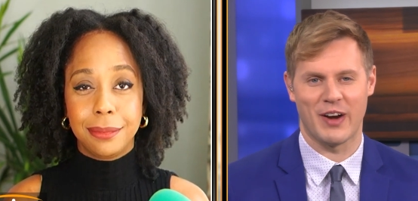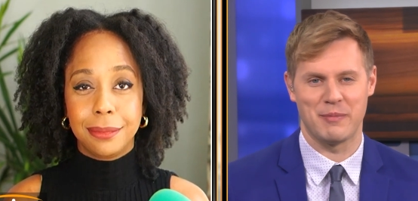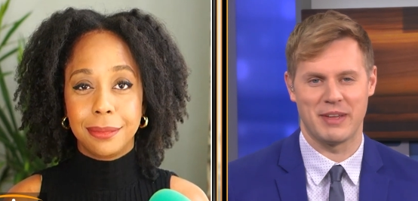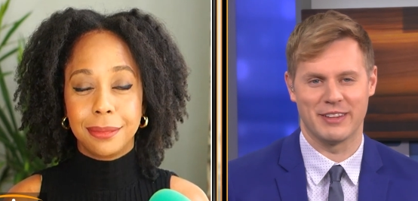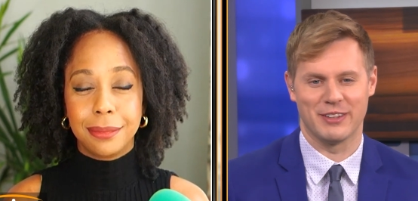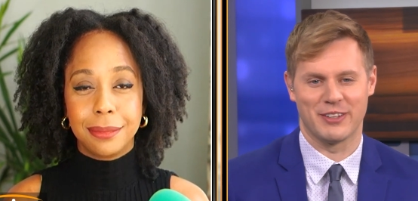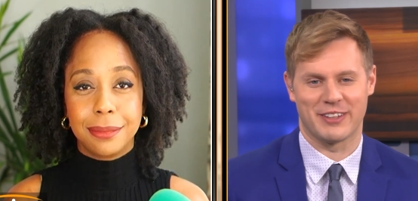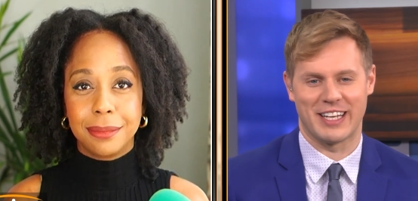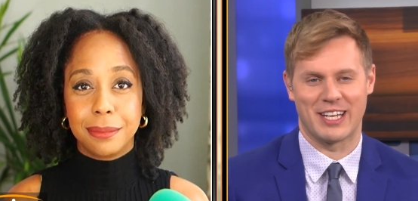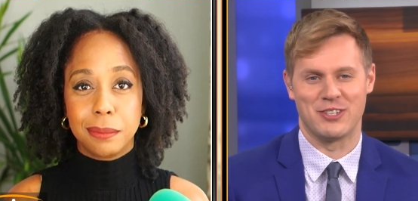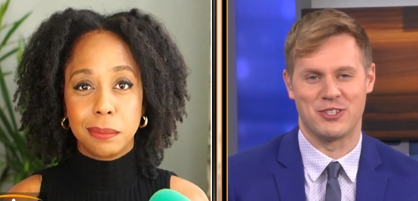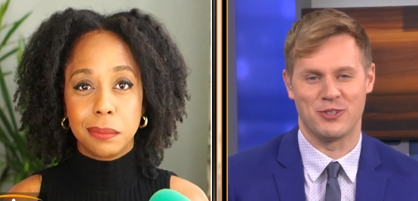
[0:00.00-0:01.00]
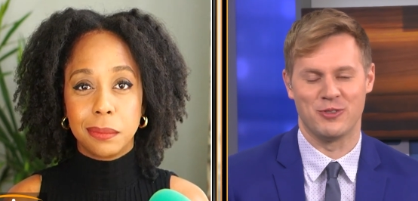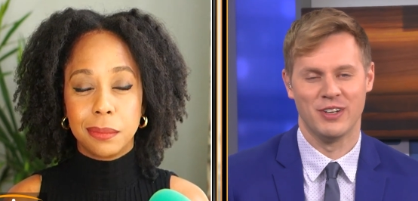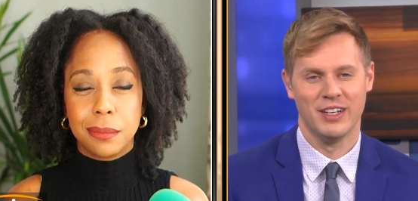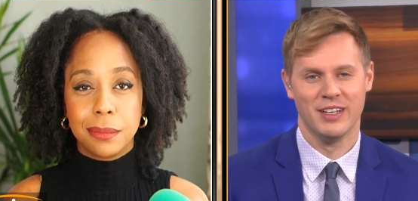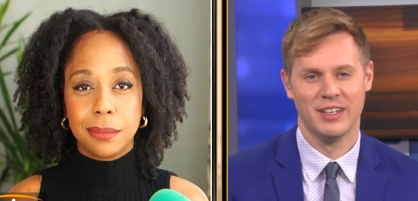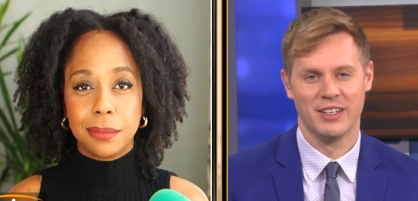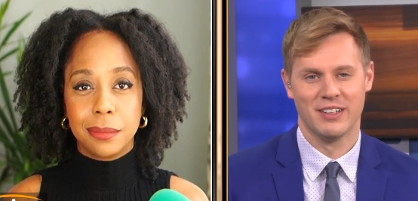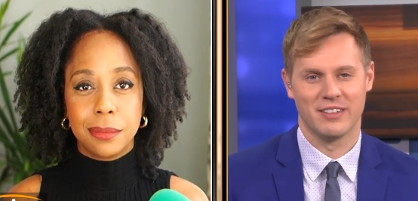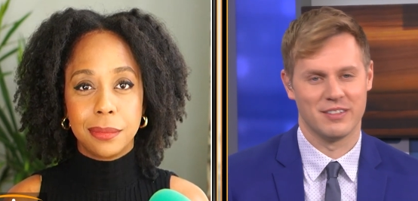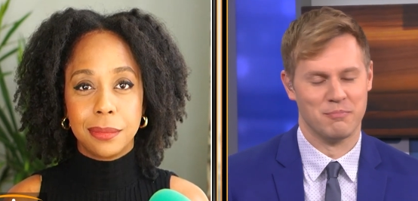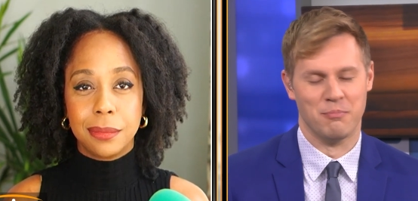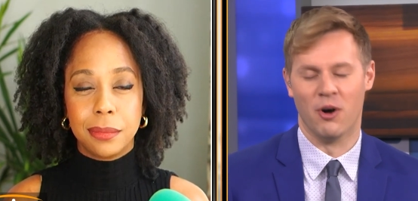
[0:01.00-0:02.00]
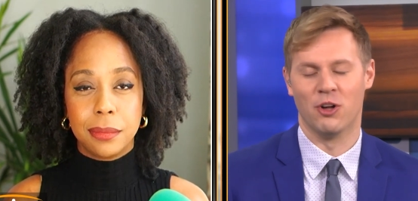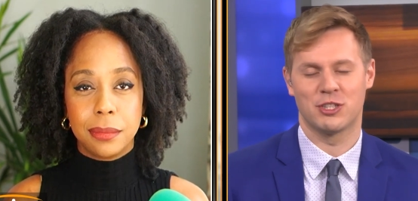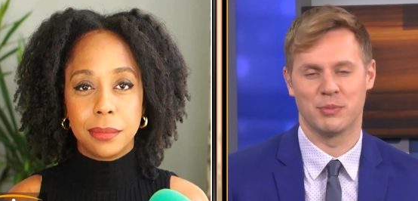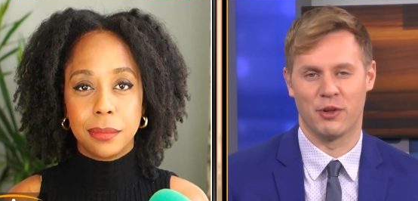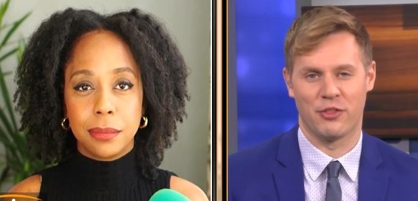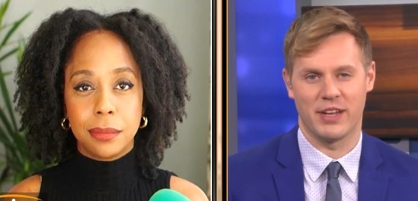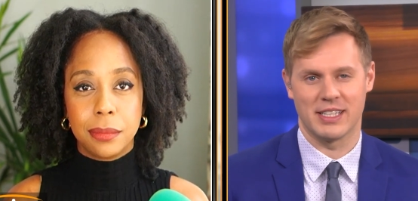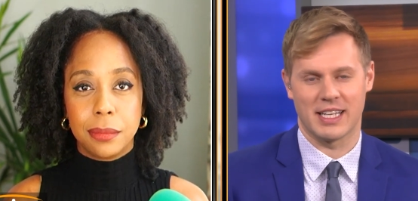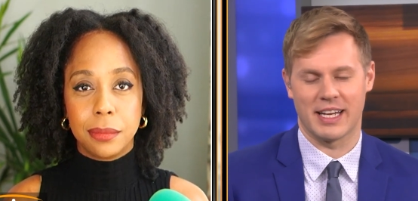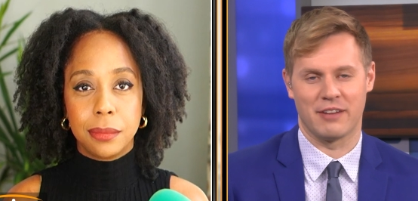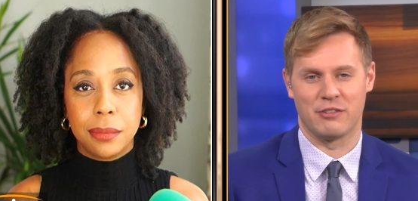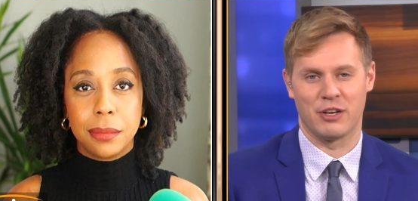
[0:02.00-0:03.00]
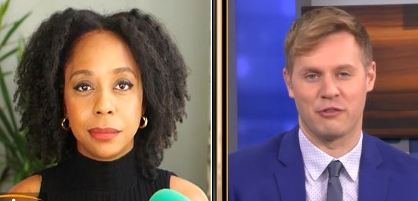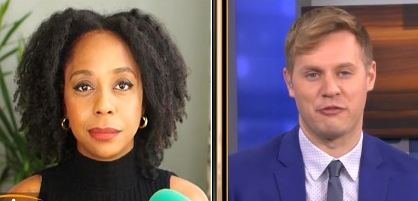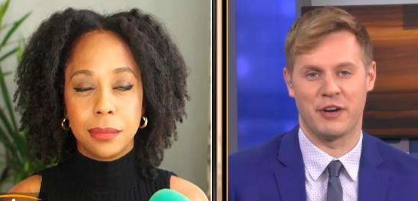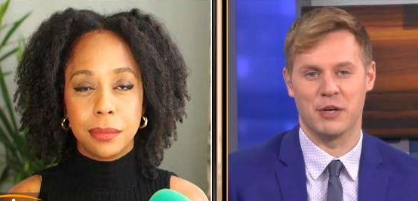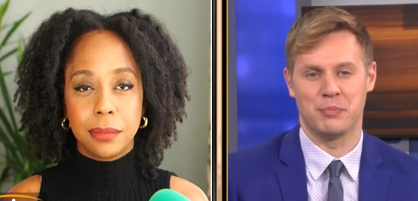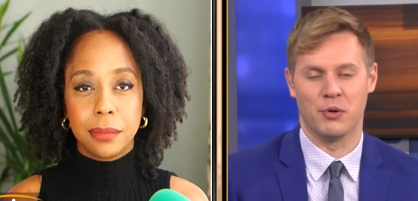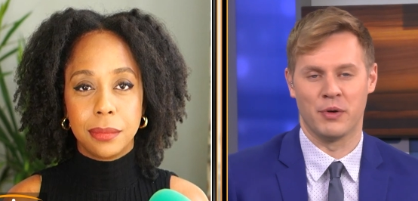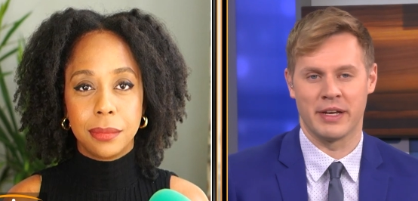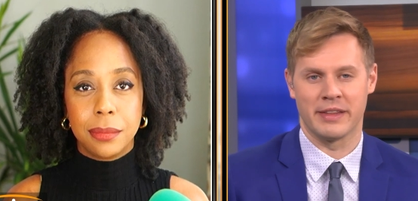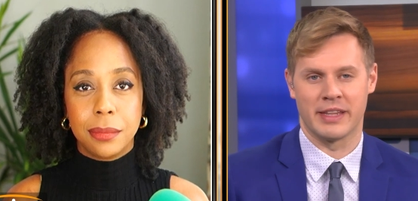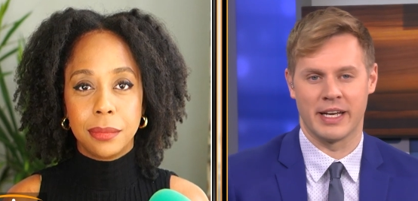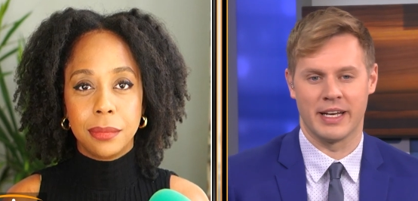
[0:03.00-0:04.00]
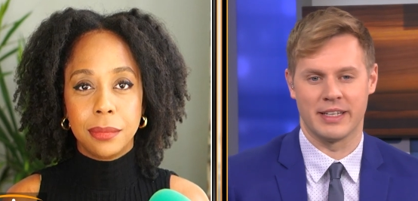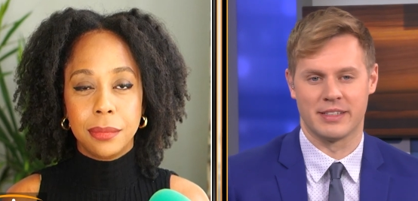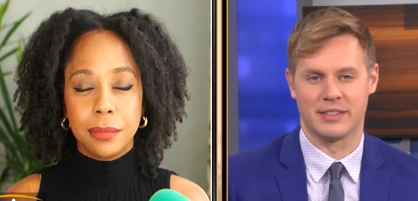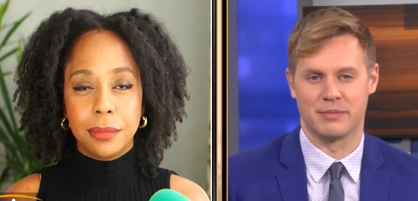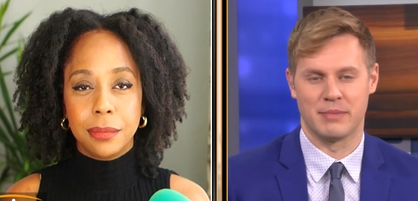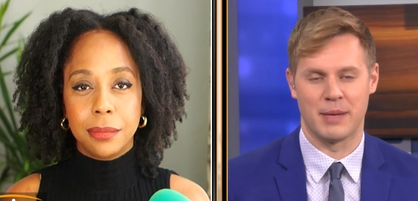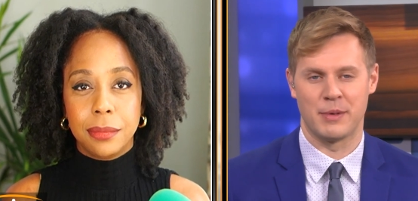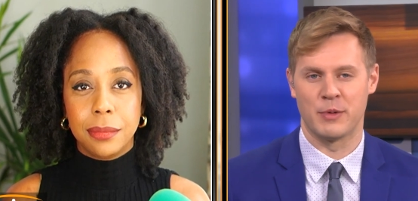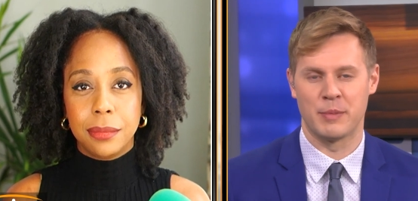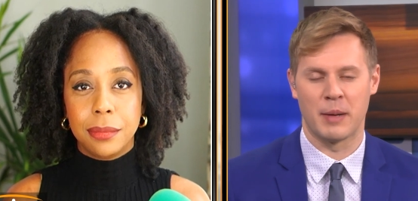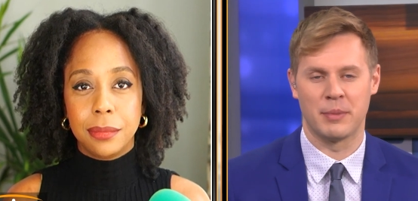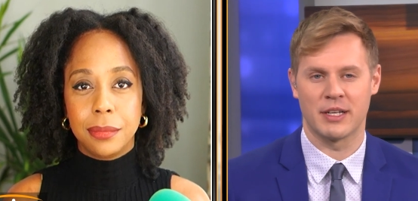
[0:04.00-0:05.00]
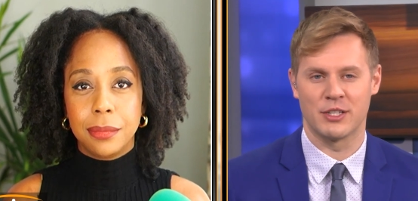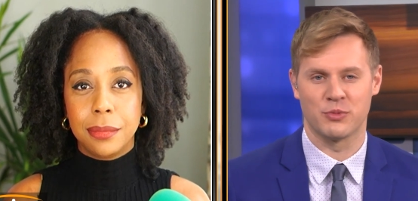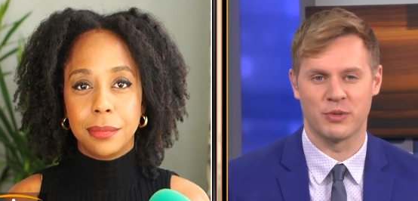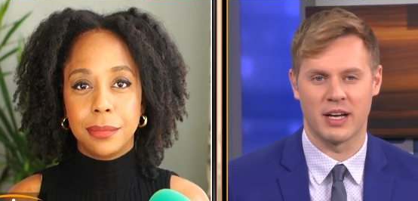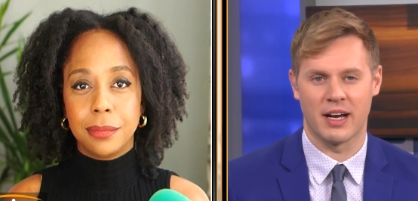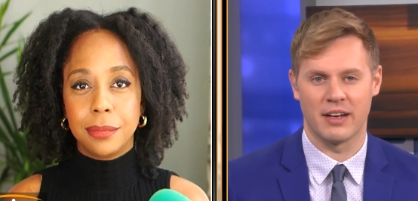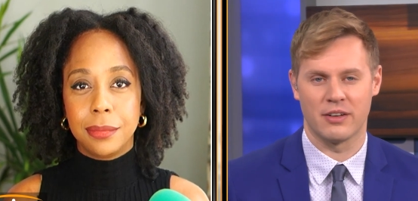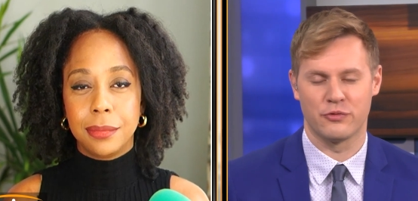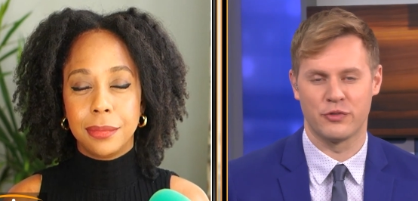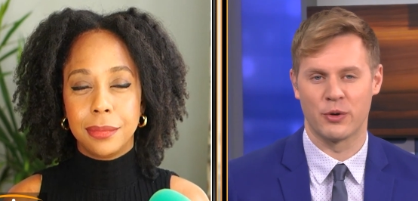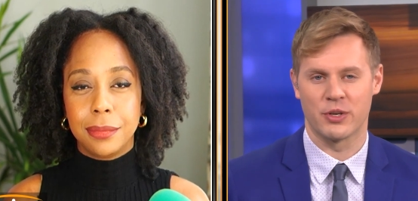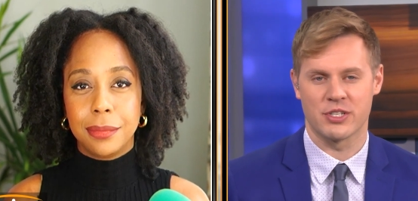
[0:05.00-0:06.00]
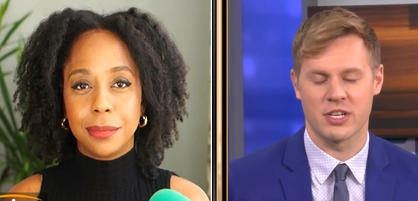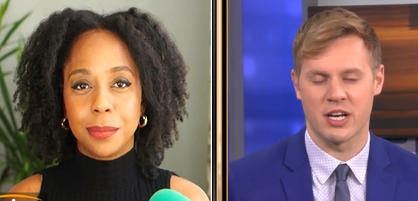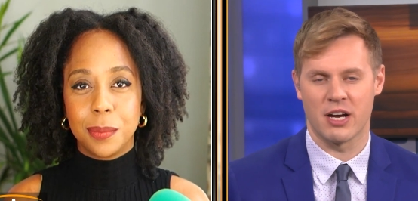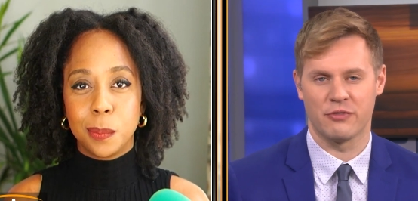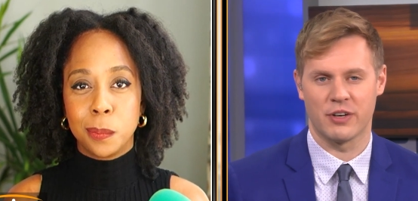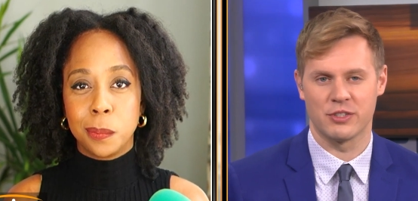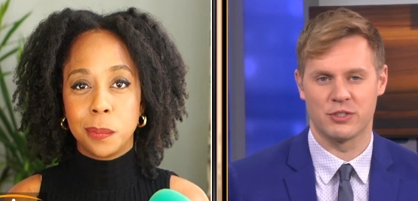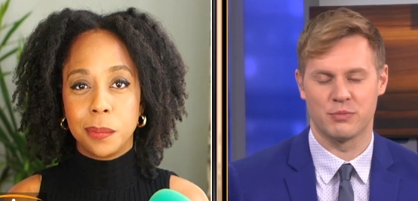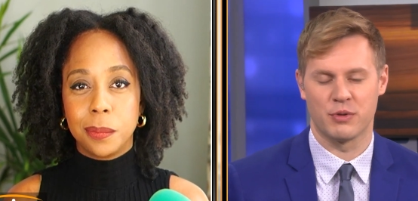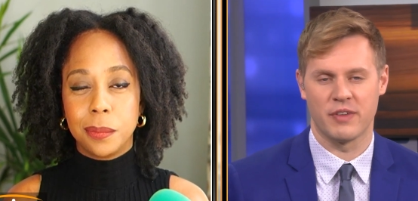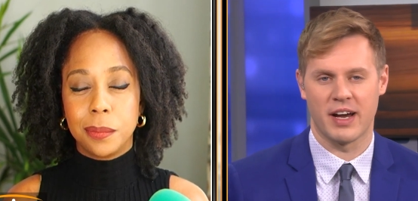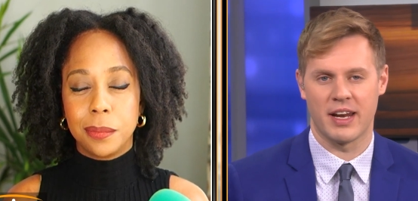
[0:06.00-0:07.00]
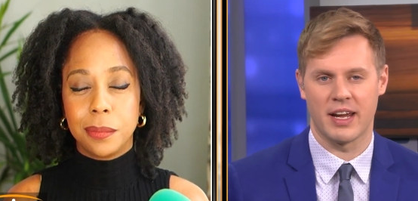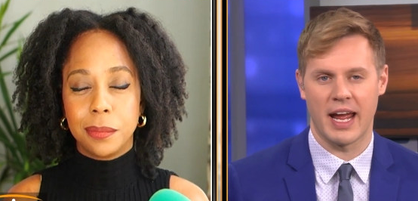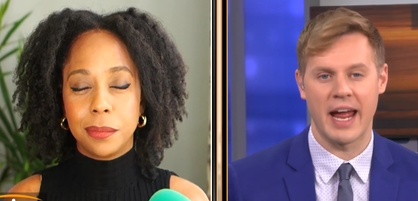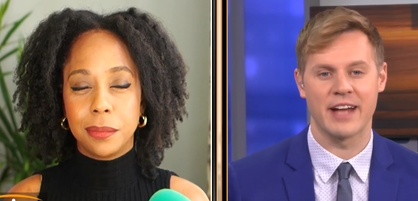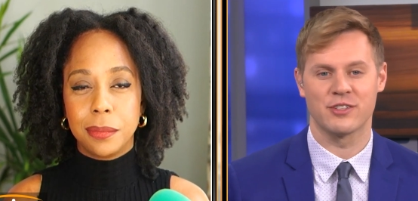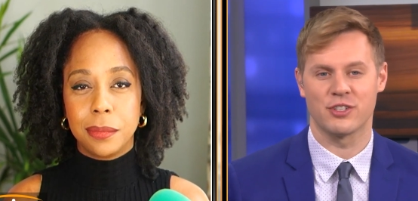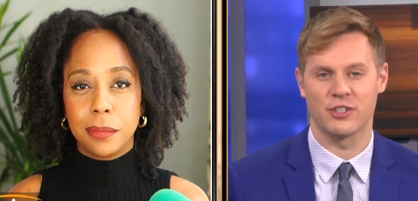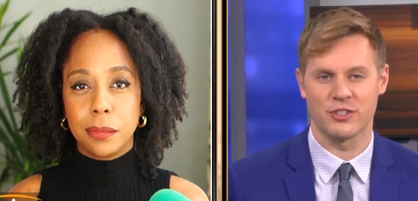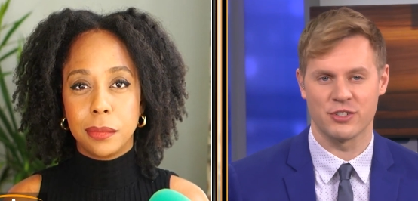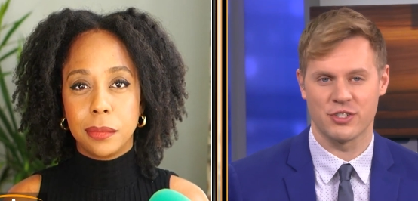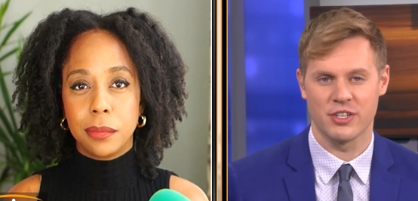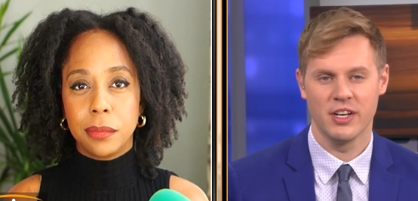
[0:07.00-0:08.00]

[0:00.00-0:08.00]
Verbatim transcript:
Speaker 1: I mean, look, they can do multiple things. I, you know, fair point that maybe Republicans were not focused enough on providing answers